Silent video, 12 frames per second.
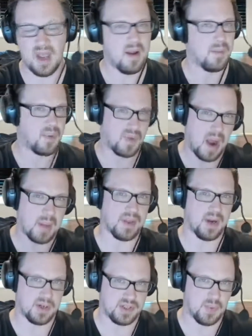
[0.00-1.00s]
probably
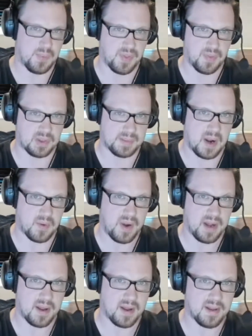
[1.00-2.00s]
aren't super thrilled about
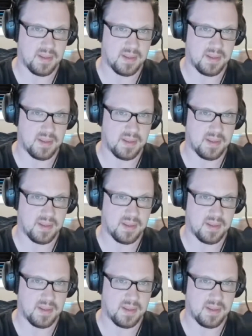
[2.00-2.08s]
Reyna.